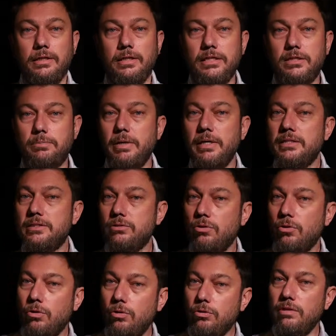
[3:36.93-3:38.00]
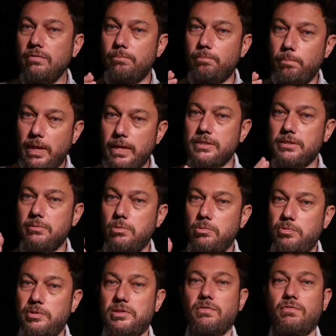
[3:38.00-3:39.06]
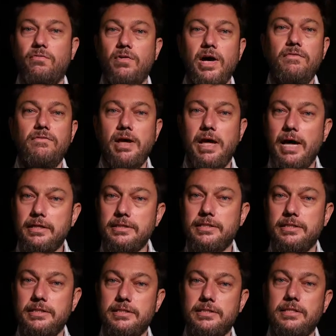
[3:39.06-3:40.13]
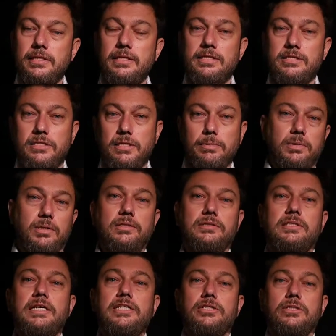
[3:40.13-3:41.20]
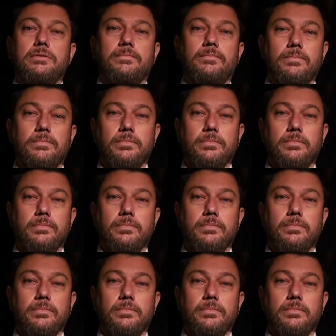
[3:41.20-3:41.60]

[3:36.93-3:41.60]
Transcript: It makes only possible with the 5-axis stabilization.